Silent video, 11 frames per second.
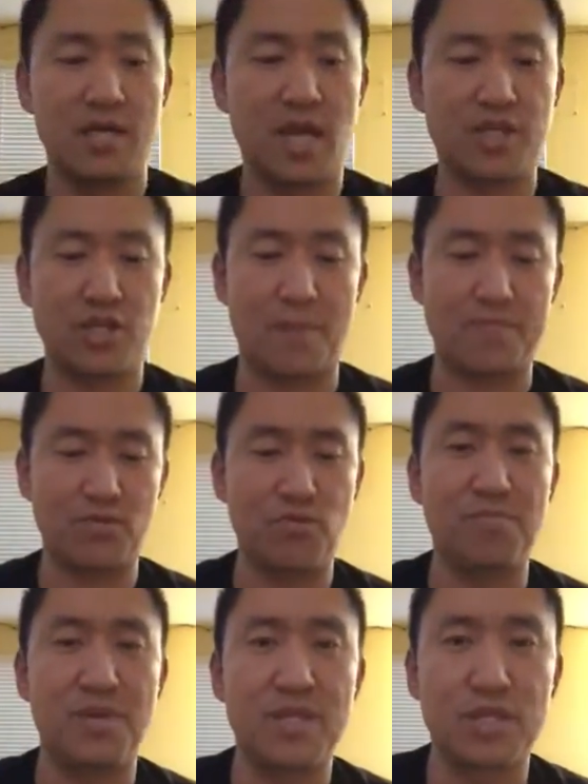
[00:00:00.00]
Next chapter
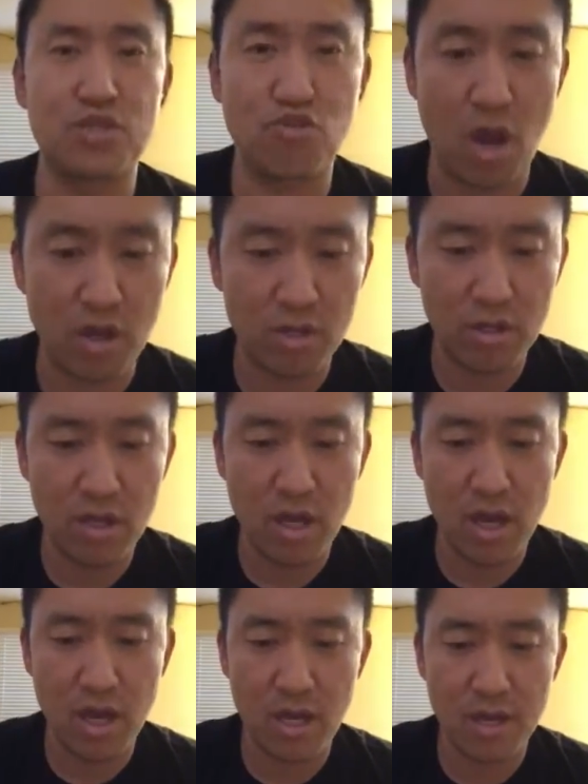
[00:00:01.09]
will be the troggle
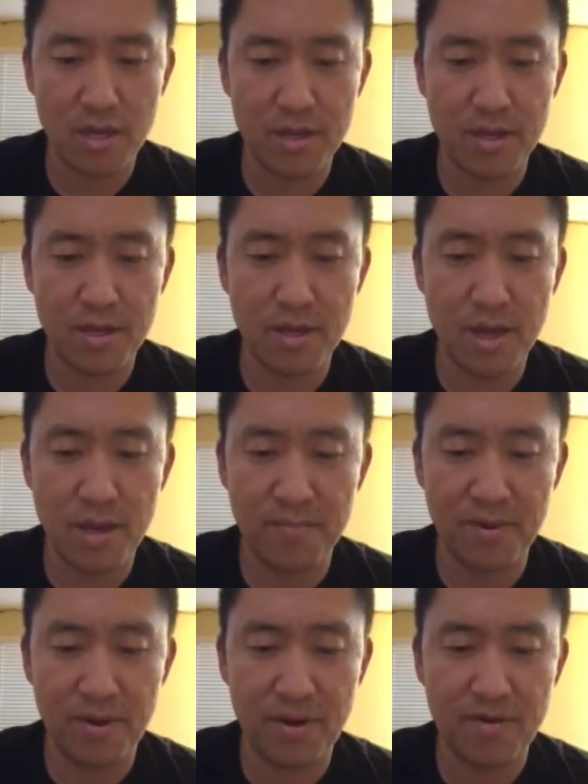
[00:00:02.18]

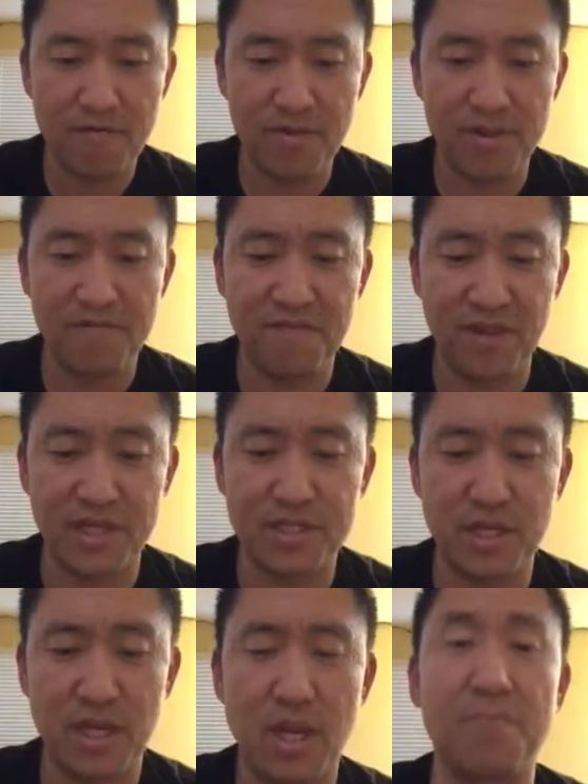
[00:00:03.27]
humper for the flesh
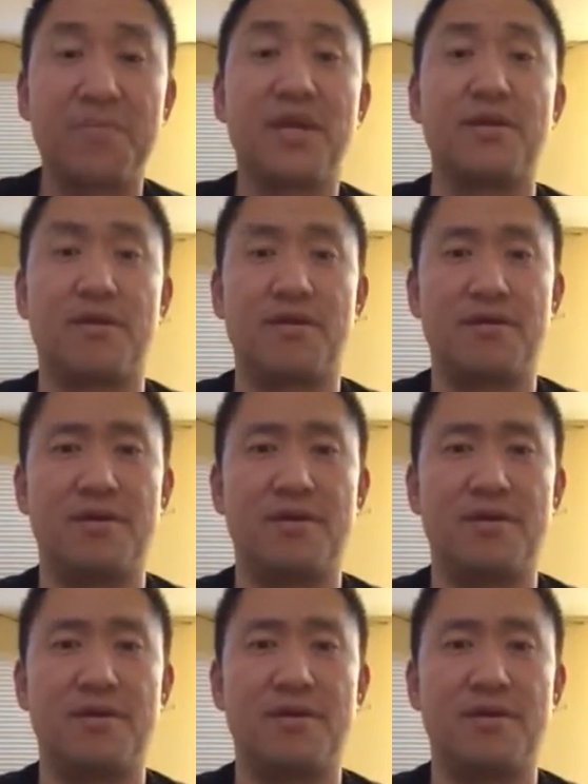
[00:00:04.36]
lump eater.